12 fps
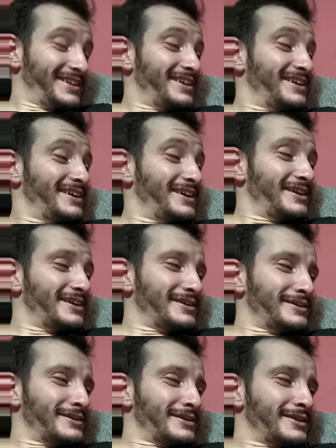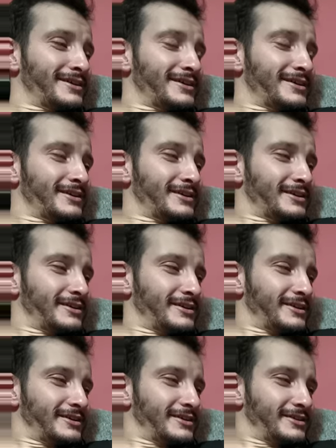
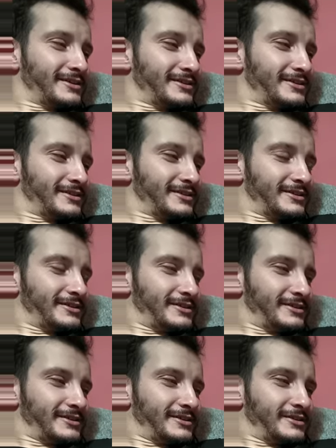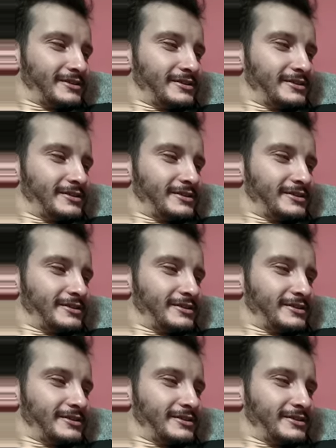[no speech]